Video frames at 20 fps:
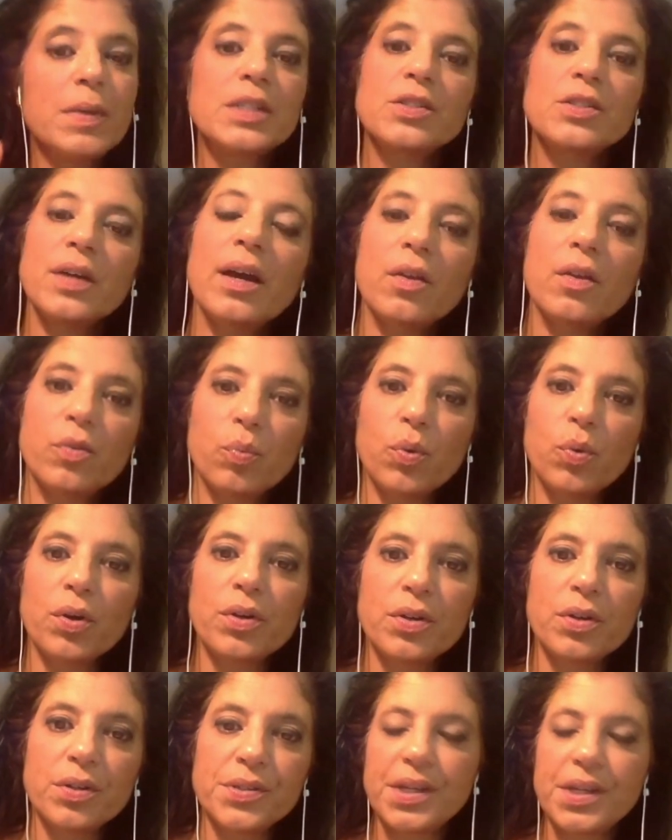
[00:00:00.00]
mental health
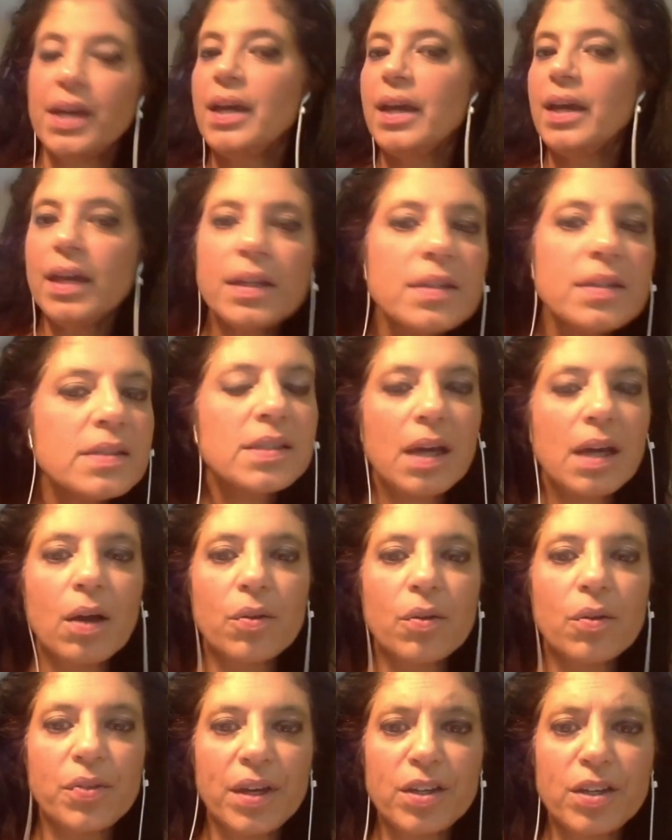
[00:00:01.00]
workers in in
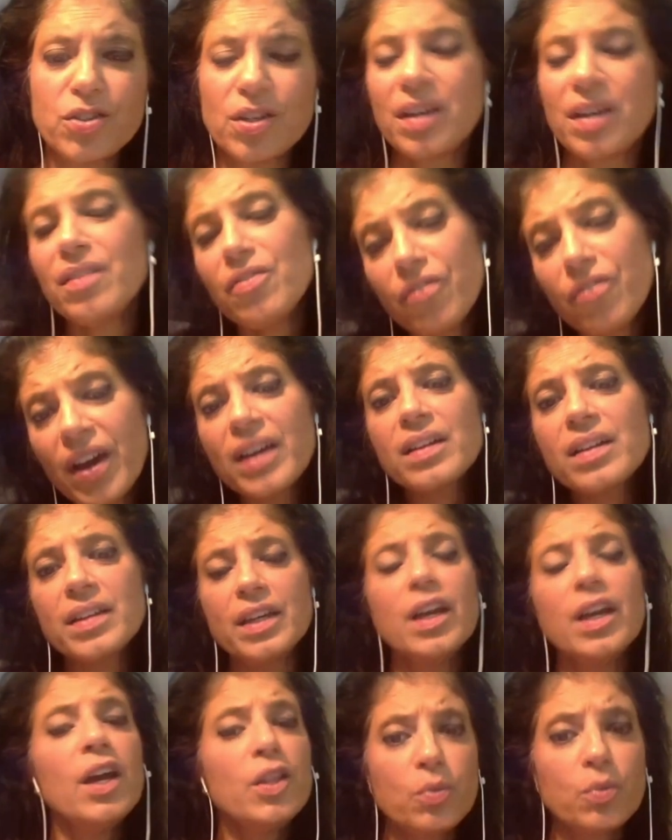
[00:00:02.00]
South Asia, and
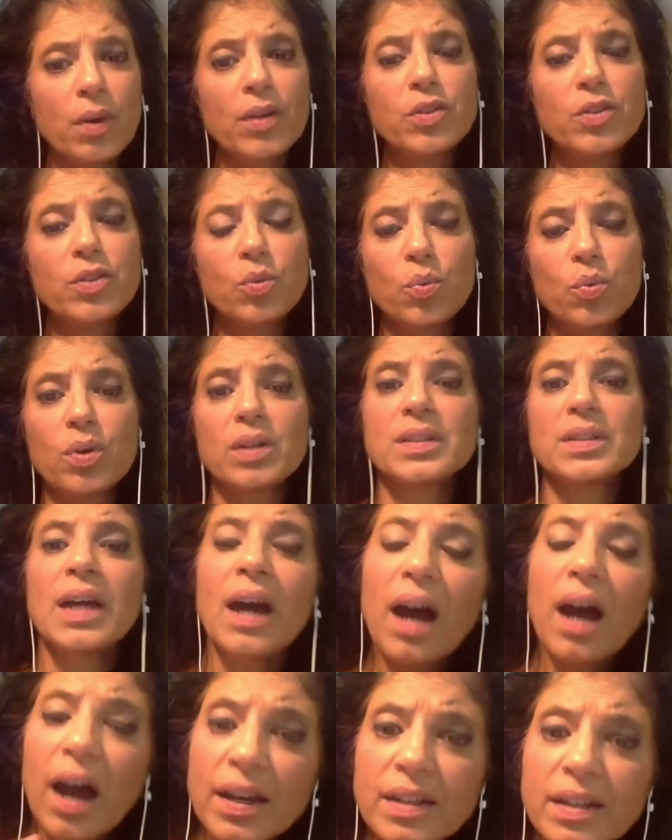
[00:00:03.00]
frankly, throughout the world,
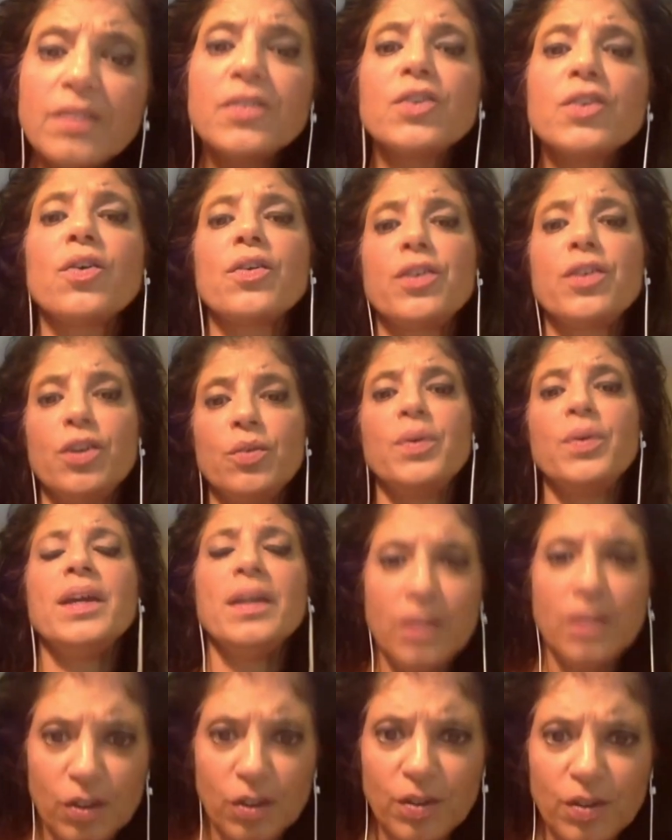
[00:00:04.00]
I'd even argue
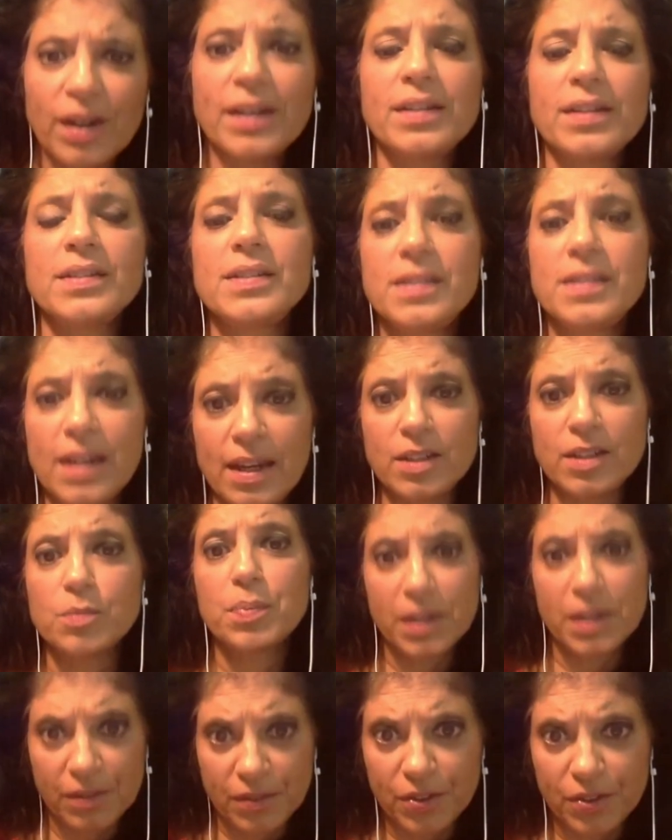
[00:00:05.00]
in the United States,
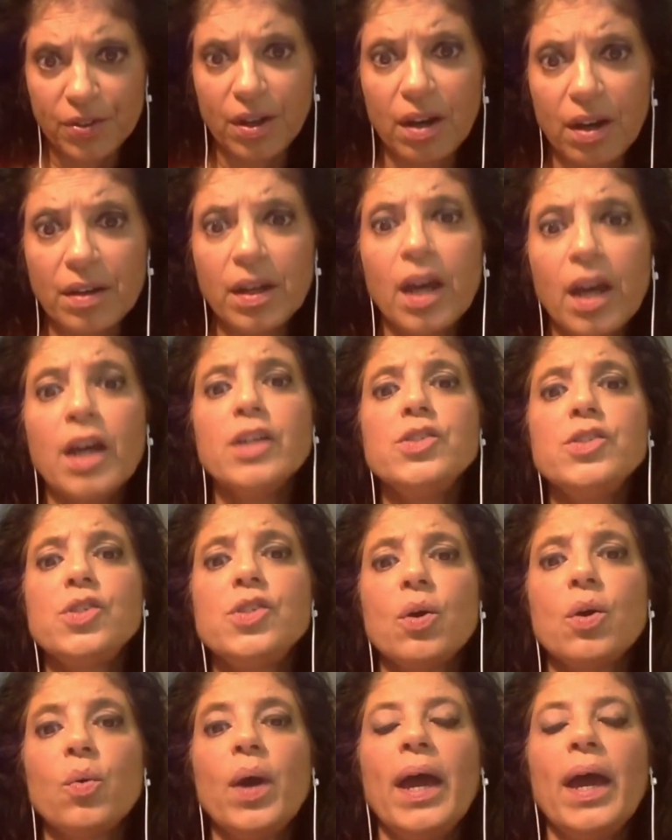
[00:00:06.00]
believe it or not.
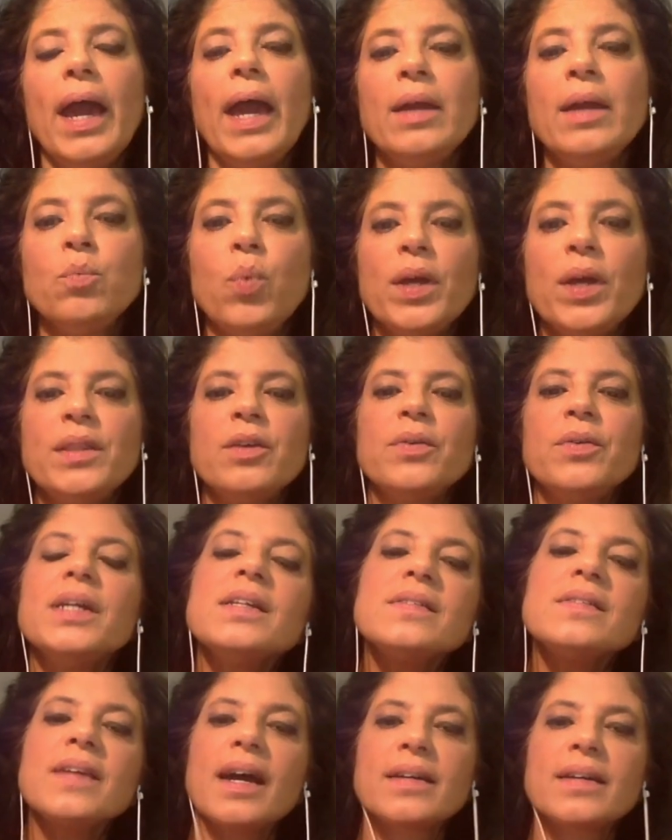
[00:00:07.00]
So, and when there
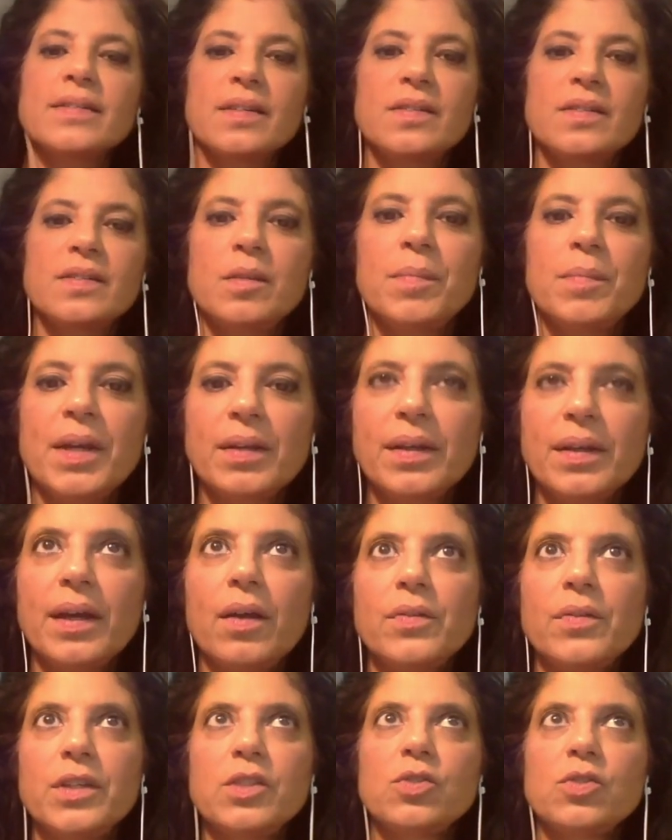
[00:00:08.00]
is access to mental
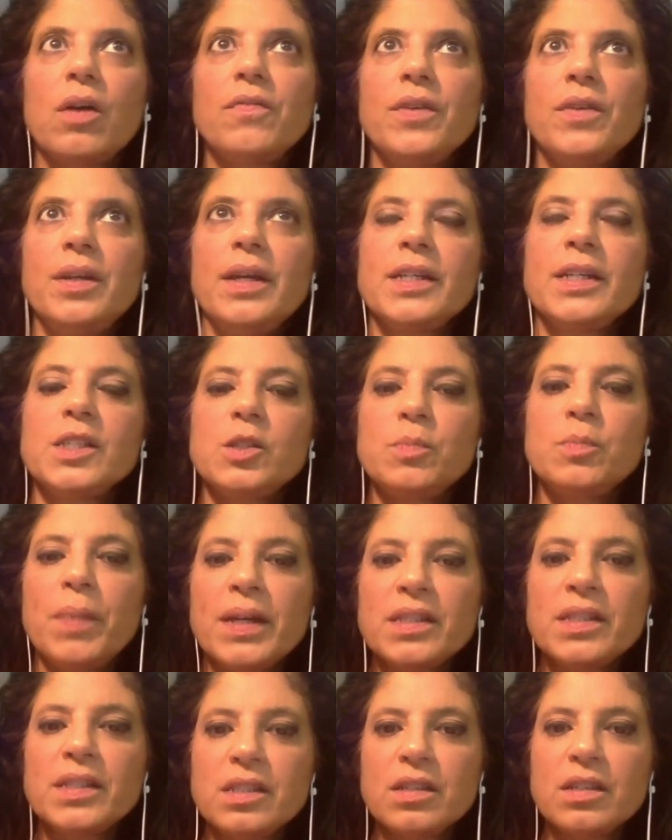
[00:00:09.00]
health, it's often
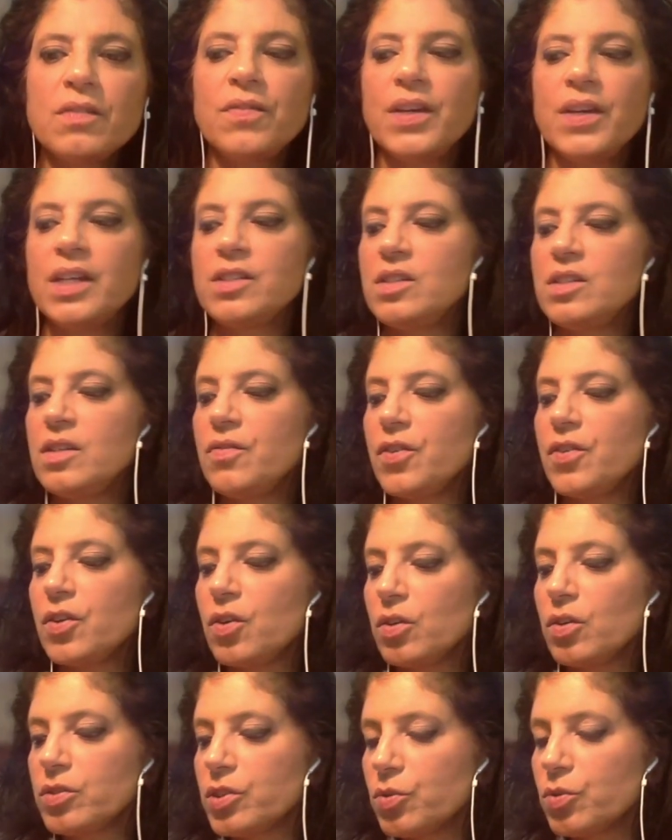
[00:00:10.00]
expensive, it's
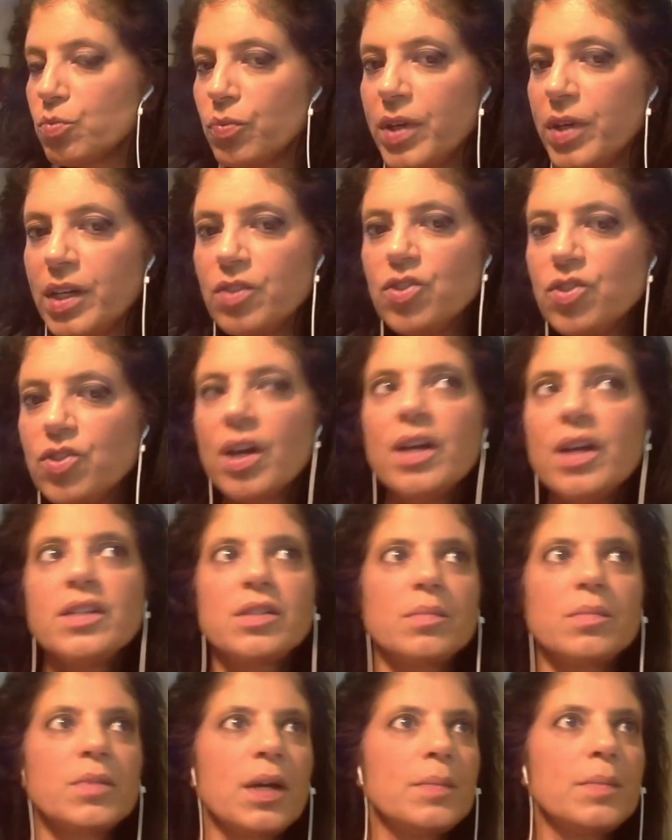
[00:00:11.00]
difficult to reach.
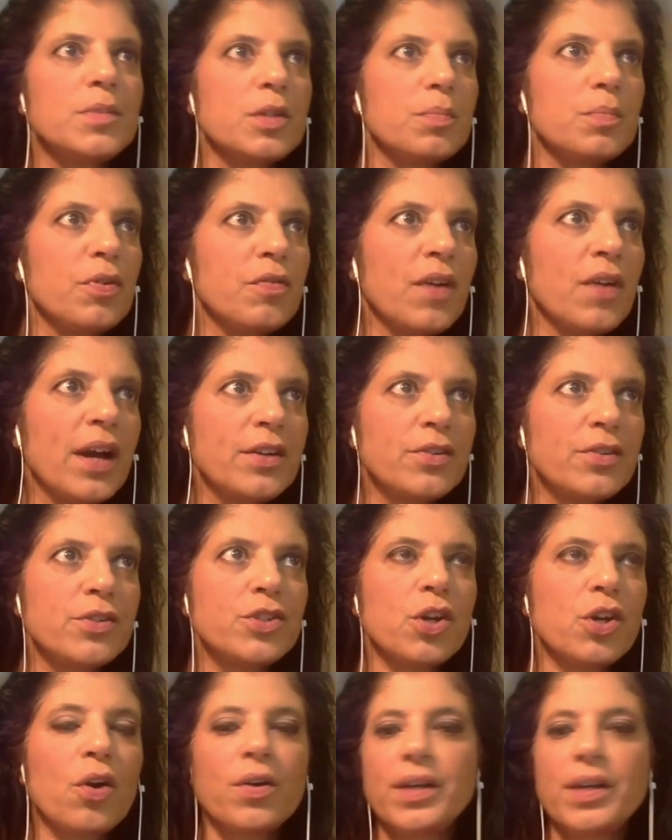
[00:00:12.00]
Sometimes the
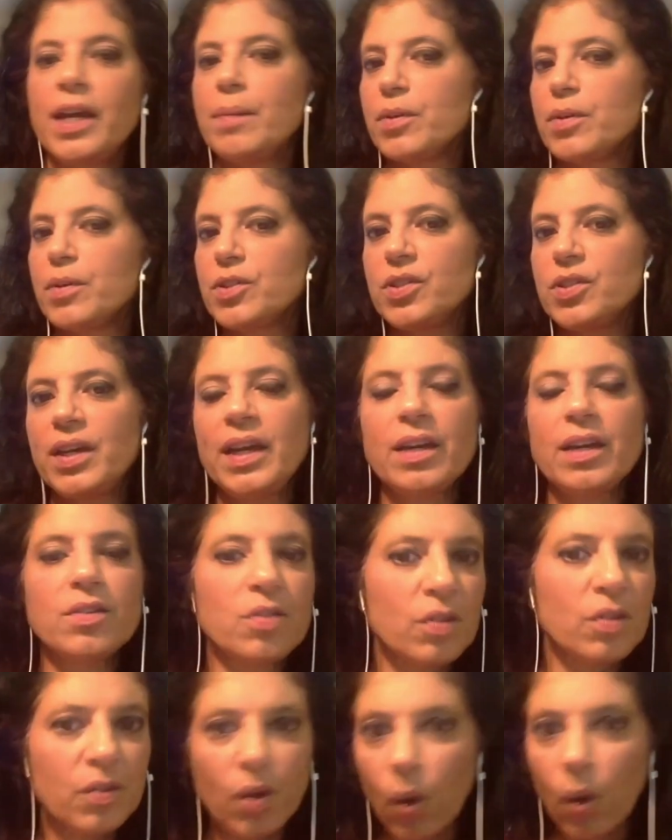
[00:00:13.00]
providers aren't able to
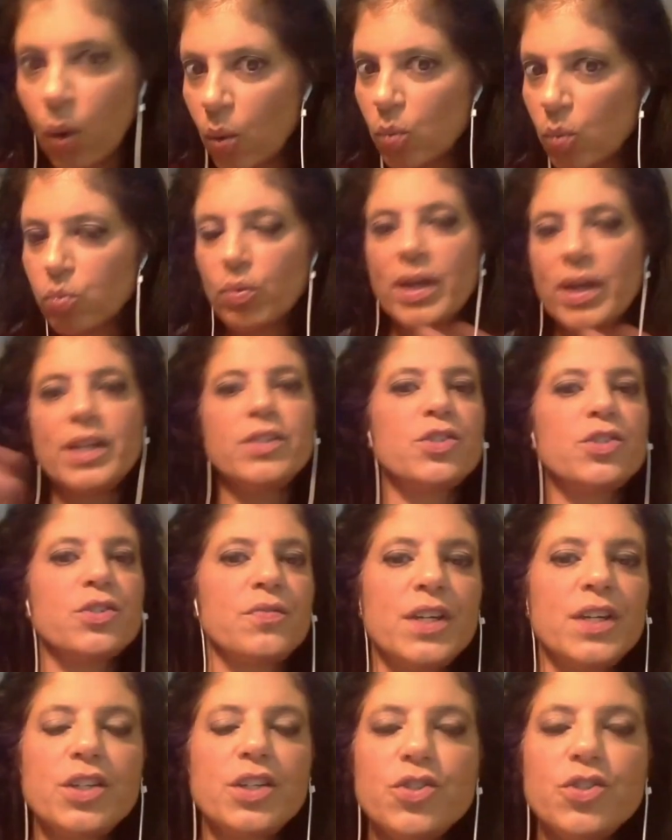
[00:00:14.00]
handle a whole range
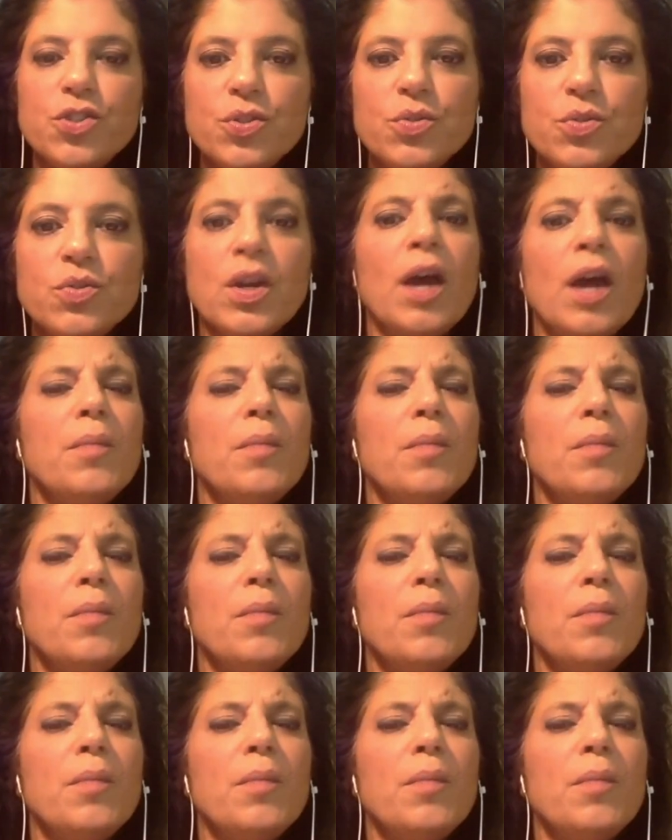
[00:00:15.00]
of issues.